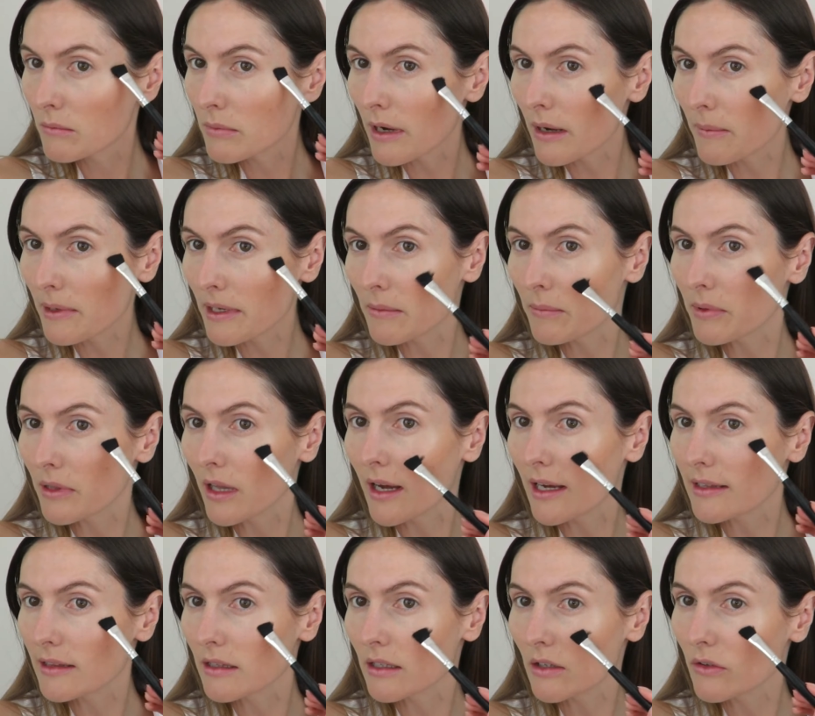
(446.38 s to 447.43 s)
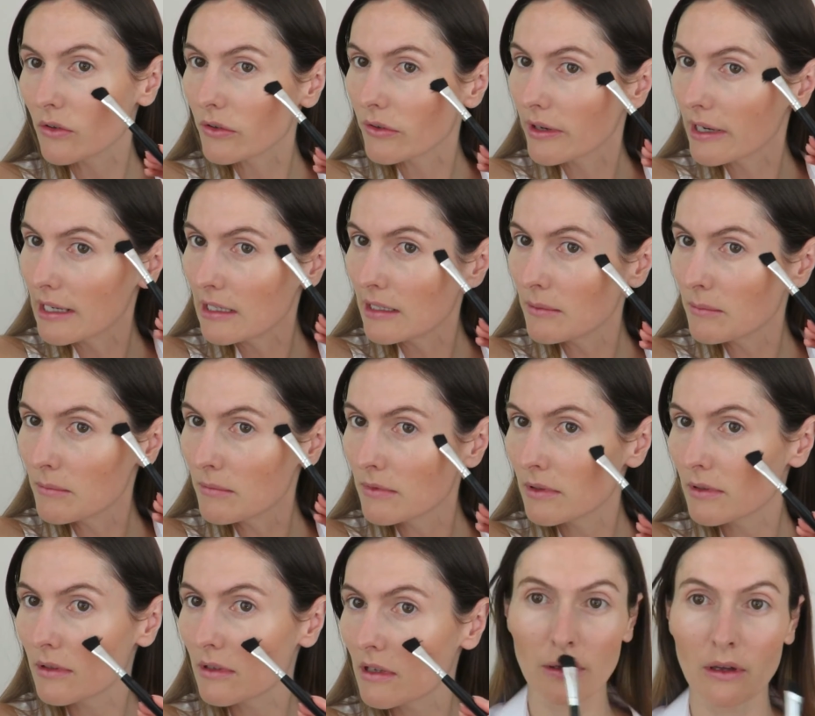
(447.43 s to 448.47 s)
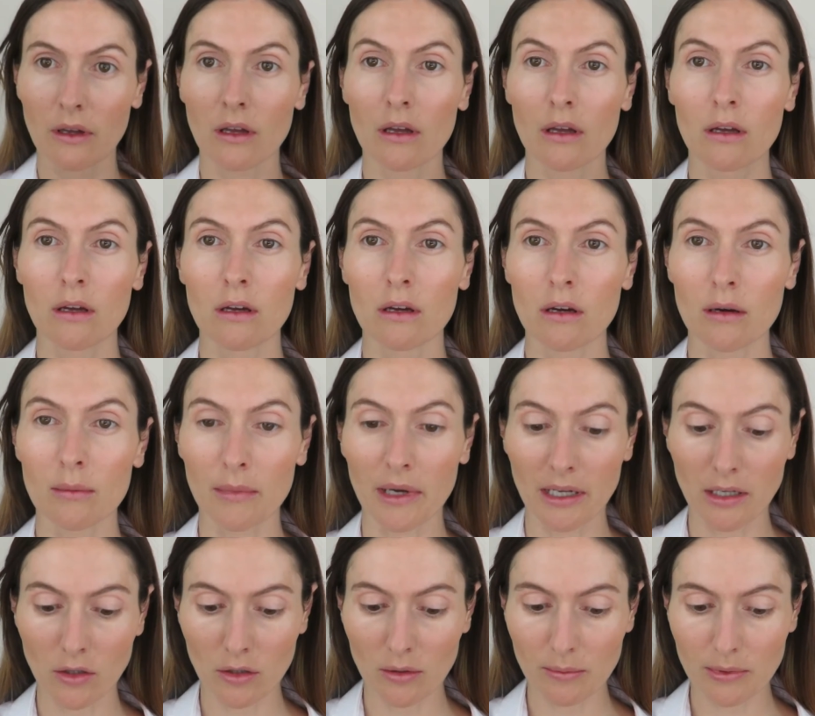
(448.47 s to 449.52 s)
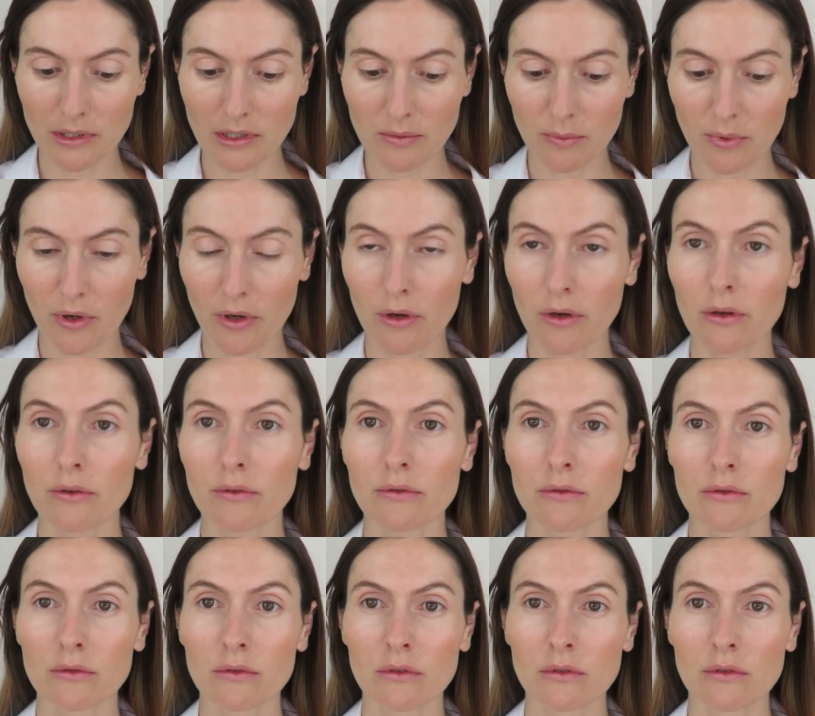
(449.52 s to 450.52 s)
where we applied the cream on my Cupid's bow.